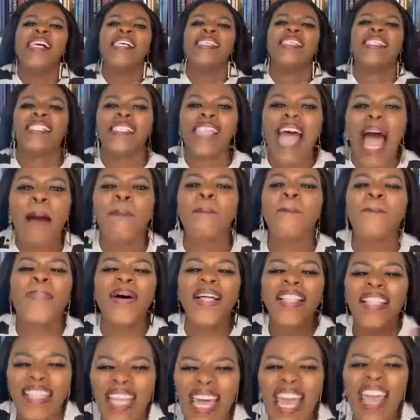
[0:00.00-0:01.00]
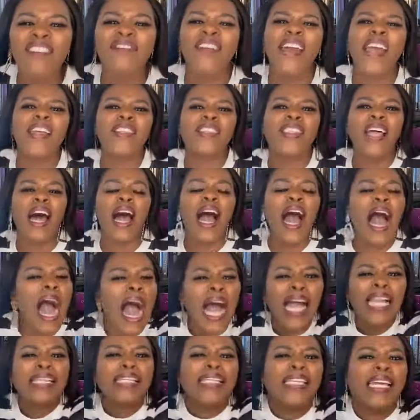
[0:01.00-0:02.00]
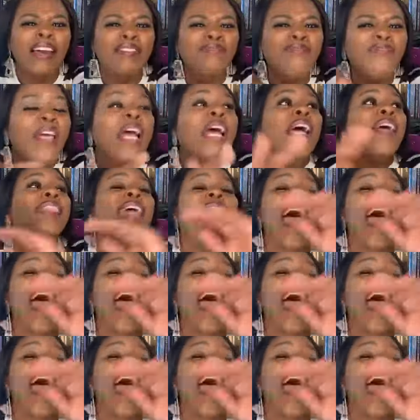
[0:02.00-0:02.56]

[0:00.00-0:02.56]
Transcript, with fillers: Stop believing the uncon-